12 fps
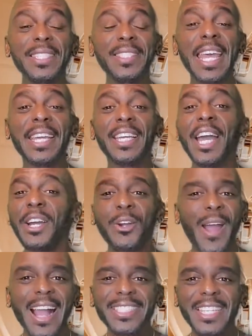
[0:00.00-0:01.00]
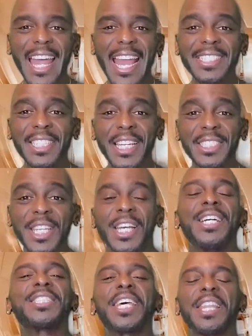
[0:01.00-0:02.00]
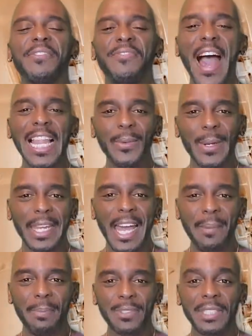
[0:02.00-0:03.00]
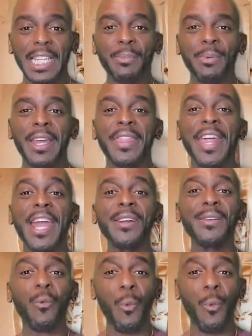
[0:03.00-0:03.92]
to say congratulations to the following couple celebrating their